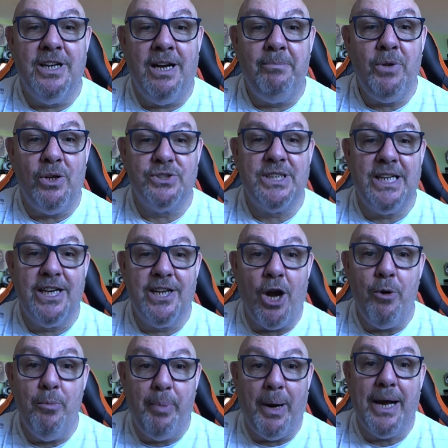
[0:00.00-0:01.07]
not saying
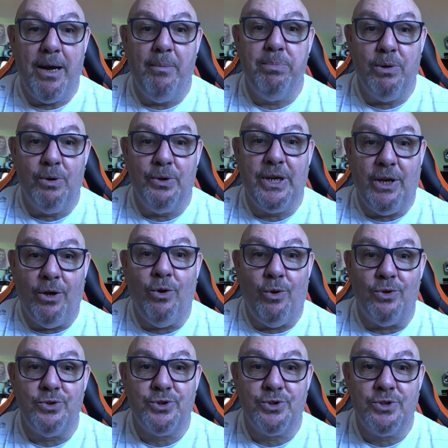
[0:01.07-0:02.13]
go buy a bloody
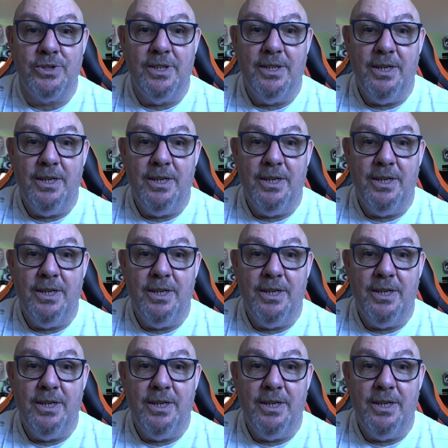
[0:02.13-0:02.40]
horse,